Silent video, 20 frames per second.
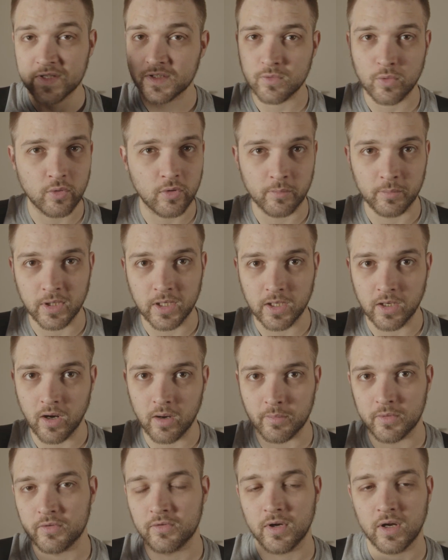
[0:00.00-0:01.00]
is all completely
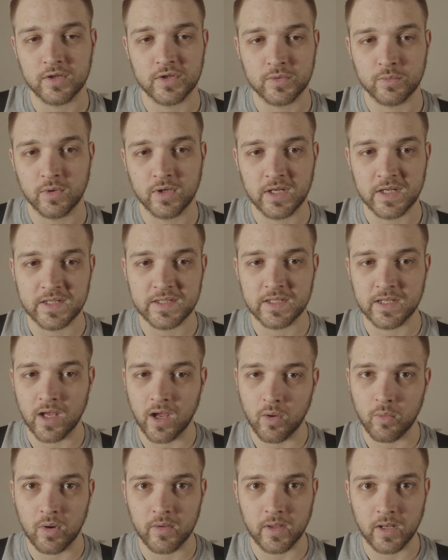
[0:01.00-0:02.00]
arbitrary. I just wanted to see
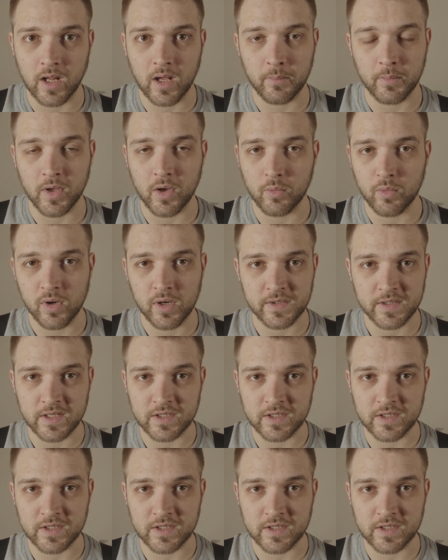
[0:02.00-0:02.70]
how well the light meter worked.